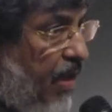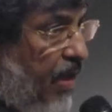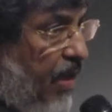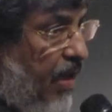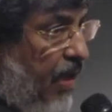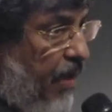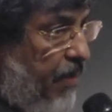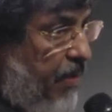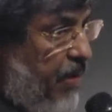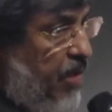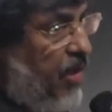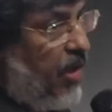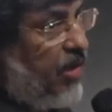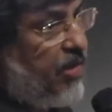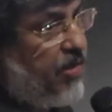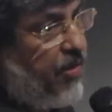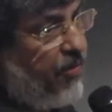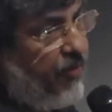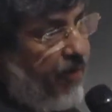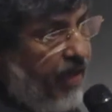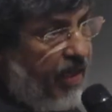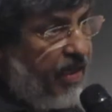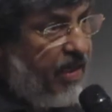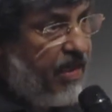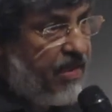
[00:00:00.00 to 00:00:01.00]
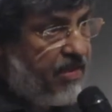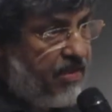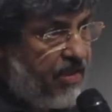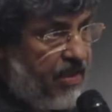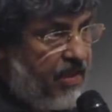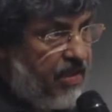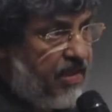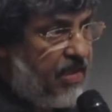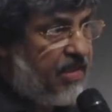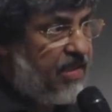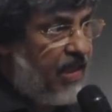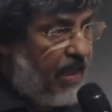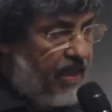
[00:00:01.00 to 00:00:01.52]
And because of various
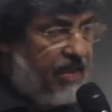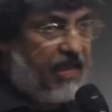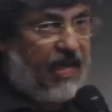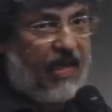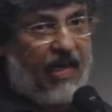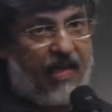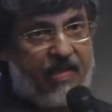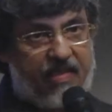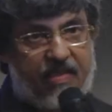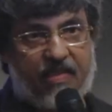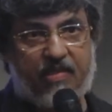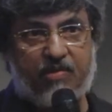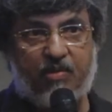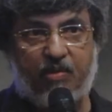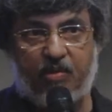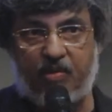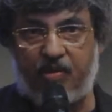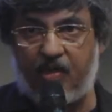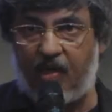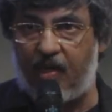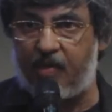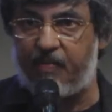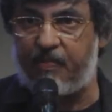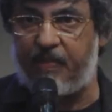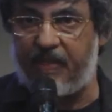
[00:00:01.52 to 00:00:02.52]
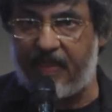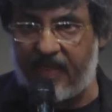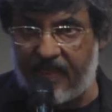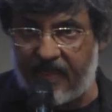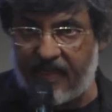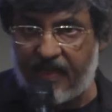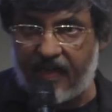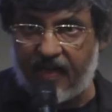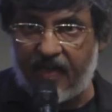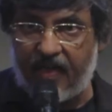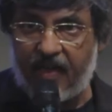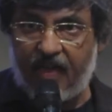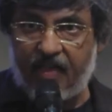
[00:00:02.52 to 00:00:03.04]
reasons, other artists could not be
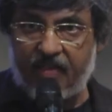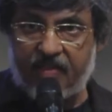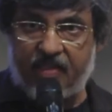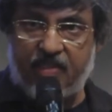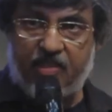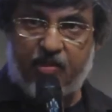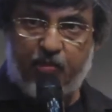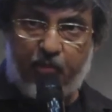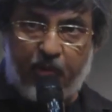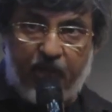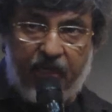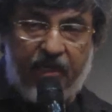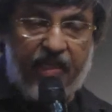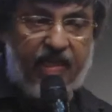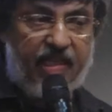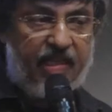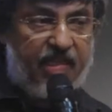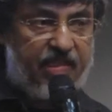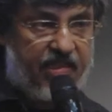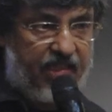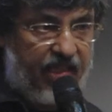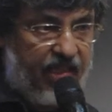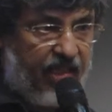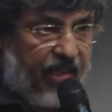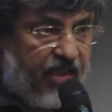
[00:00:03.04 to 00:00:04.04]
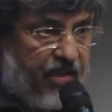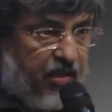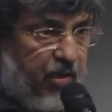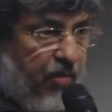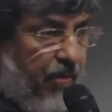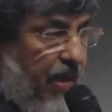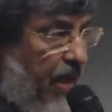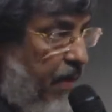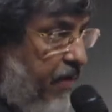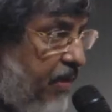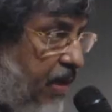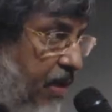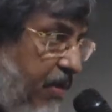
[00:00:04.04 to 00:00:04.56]
here. Since Veer is here, so
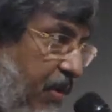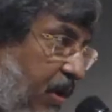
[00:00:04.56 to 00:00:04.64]
Bhavna